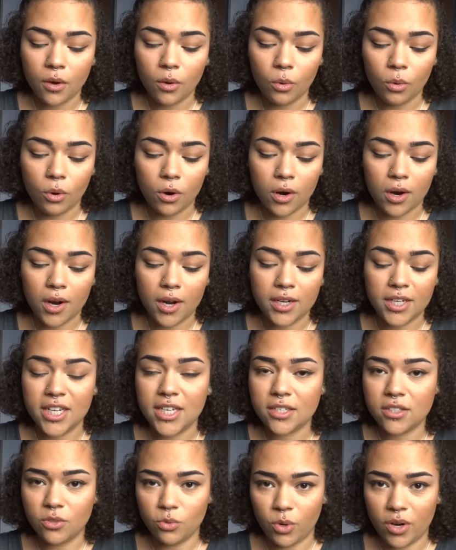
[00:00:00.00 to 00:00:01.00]
or a
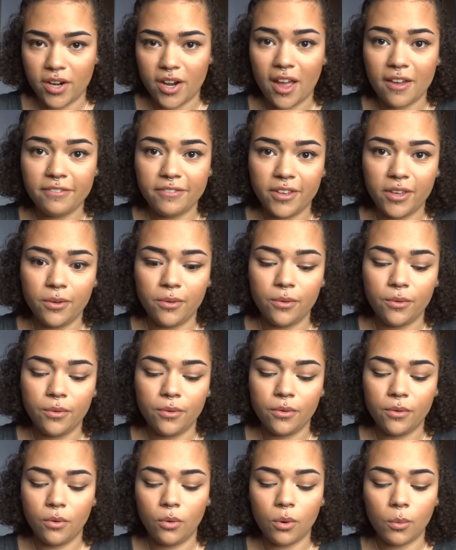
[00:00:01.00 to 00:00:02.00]
niece or a nephew
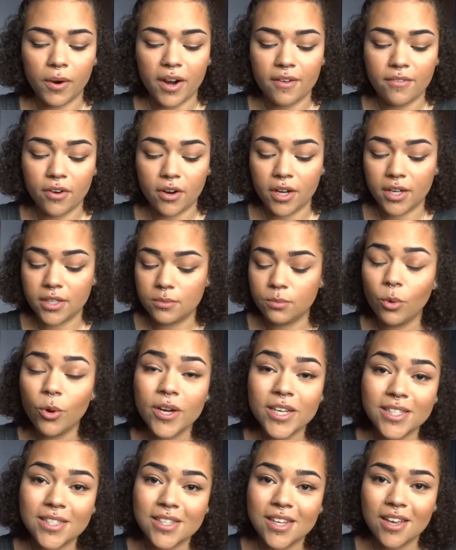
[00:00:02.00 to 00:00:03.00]
or whatever, because
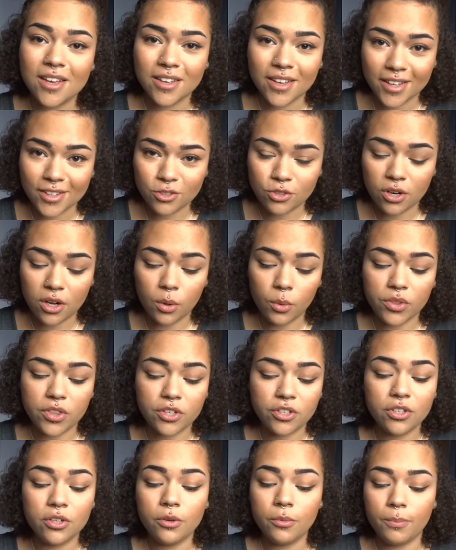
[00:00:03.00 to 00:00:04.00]
boys can struggle with it
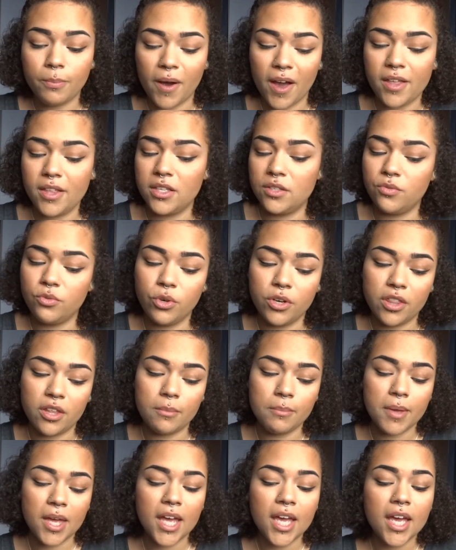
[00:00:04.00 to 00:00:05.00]
too, buy this for
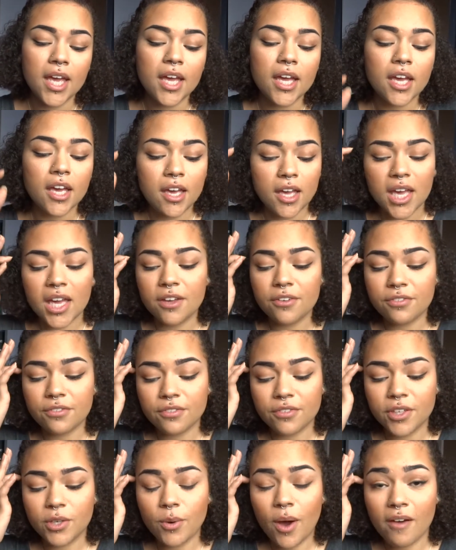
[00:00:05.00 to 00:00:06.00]
them.
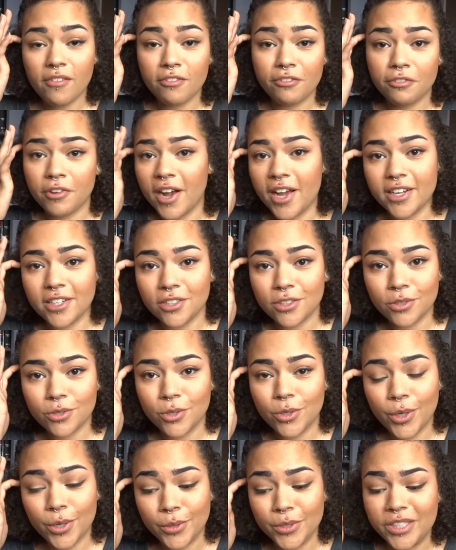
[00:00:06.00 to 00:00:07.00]
If you have a friend
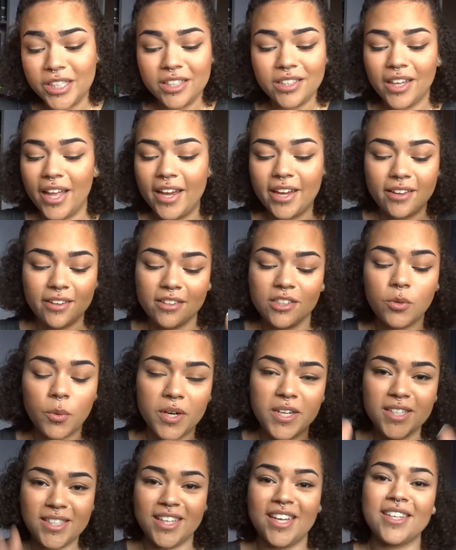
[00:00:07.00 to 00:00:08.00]
who's like
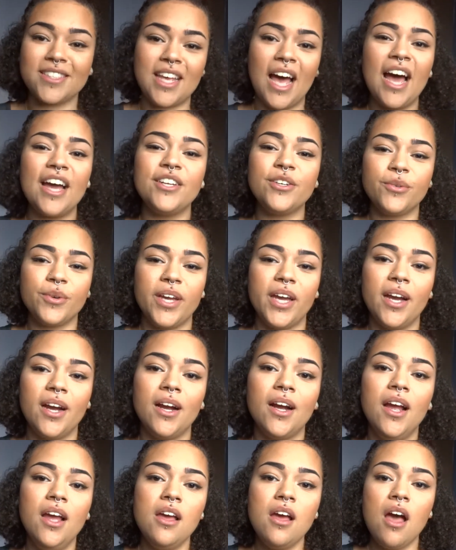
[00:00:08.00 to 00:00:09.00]
26, I don't
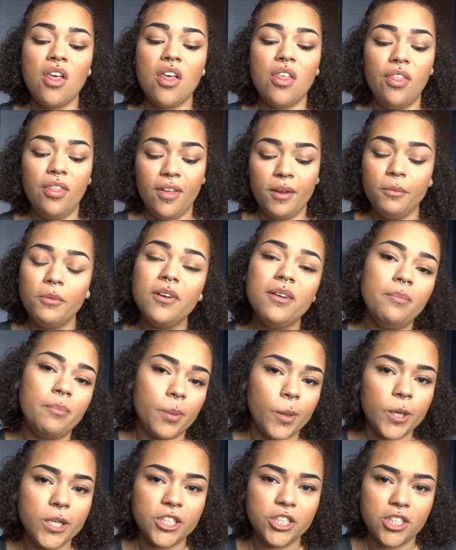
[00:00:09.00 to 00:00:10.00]
care, they will
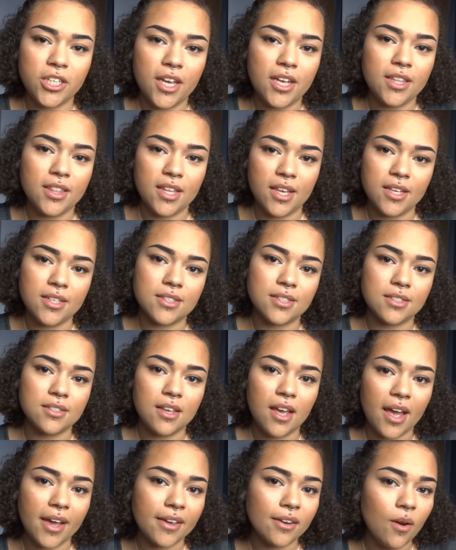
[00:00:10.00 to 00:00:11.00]
appreciate this.
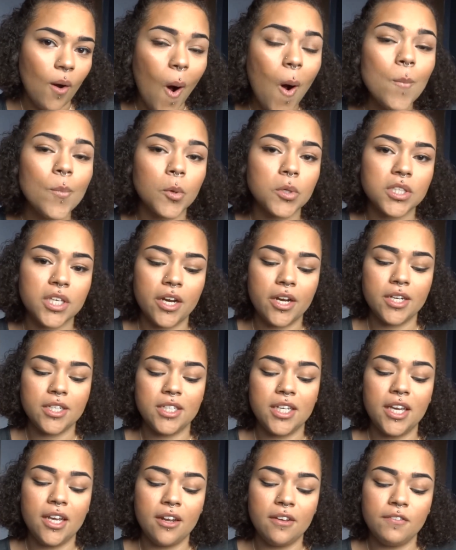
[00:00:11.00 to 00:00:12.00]
I can almost
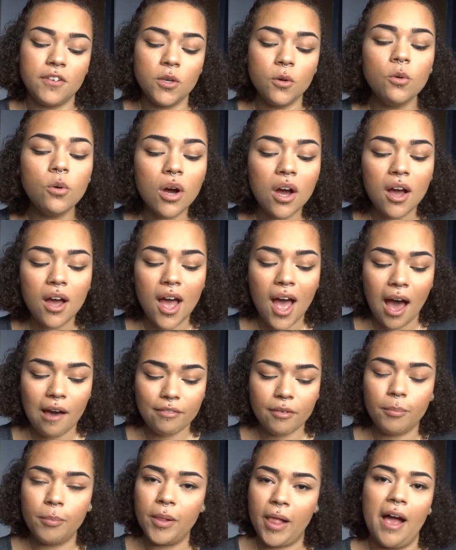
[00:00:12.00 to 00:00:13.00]
guarantee it. If you
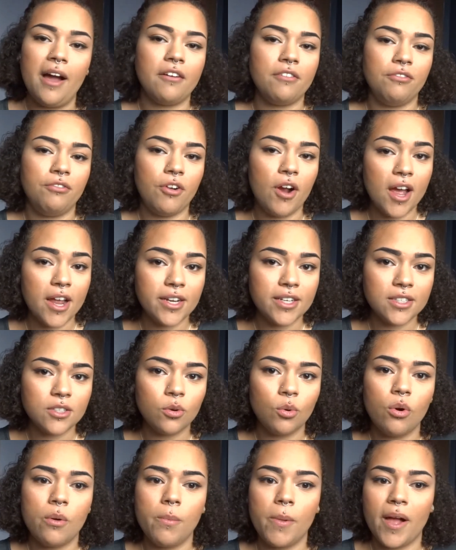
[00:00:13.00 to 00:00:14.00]
have a Black friend
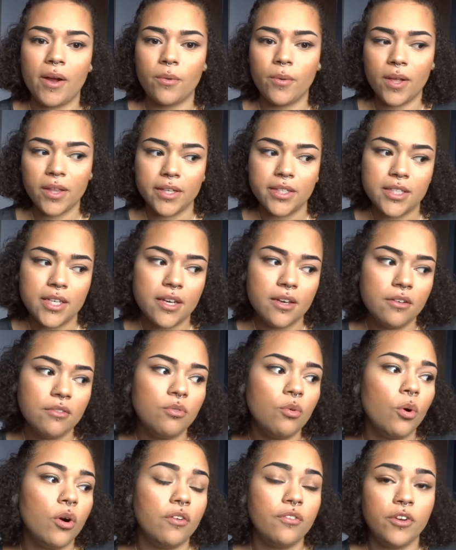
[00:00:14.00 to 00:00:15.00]
or Black
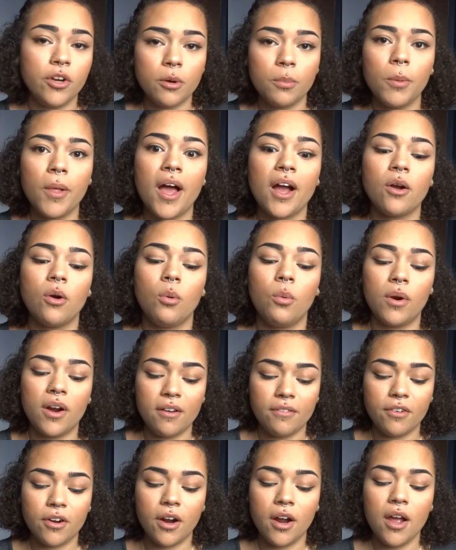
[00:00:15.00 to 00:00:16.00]
relative, or if you're Black or
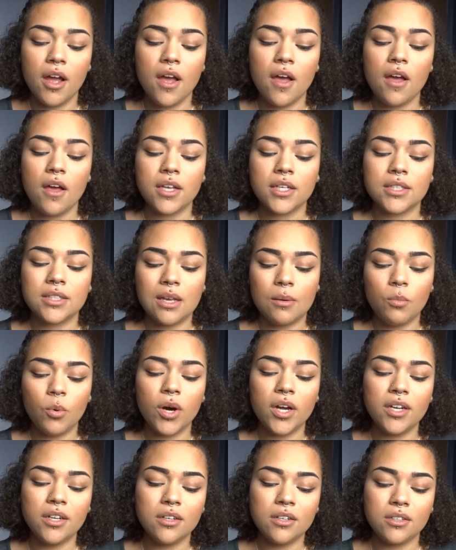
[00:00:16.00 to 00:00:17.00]
whatever,
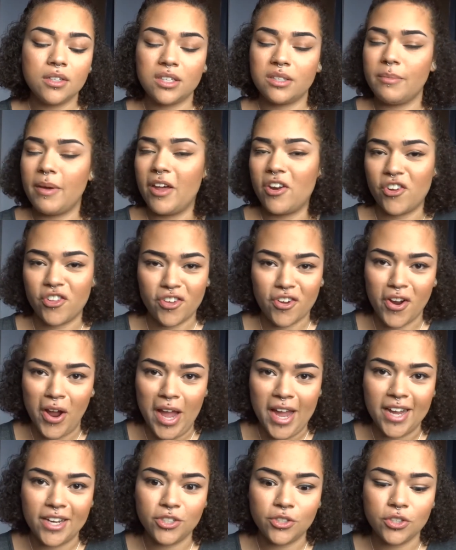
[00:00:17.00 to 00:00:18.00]
someone, doesn't matter their
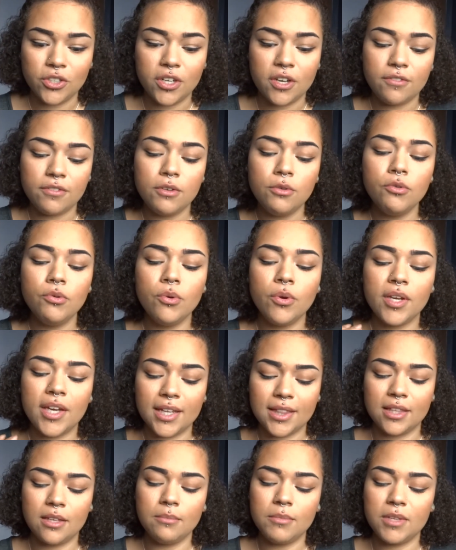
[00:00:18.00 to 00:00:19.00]
age, if you
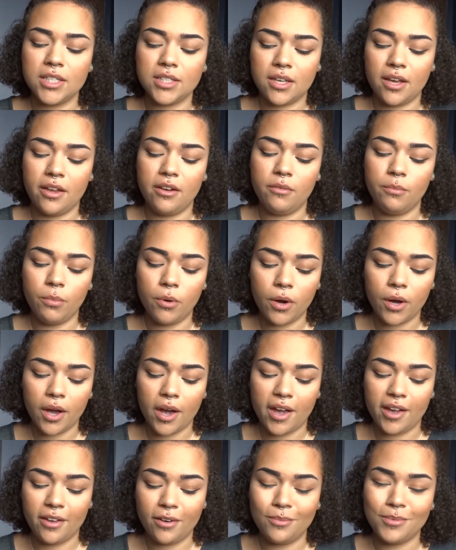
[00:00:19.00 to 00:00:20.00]
get them this kind of book,
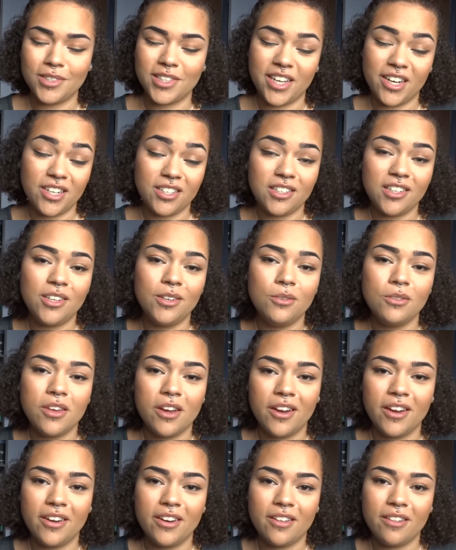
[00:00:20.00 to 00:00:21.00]
I can almost guarantee you
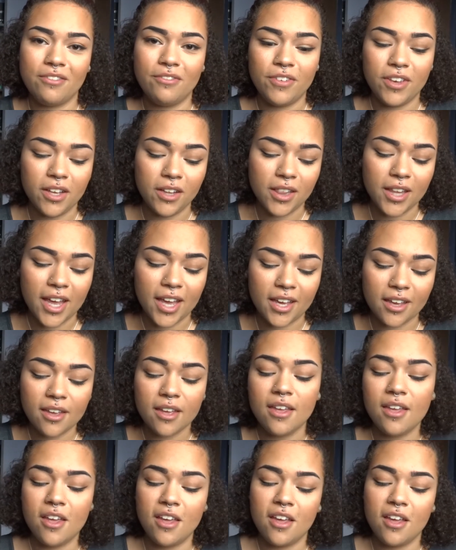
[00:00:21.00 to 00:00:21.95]
they're gonna feel like,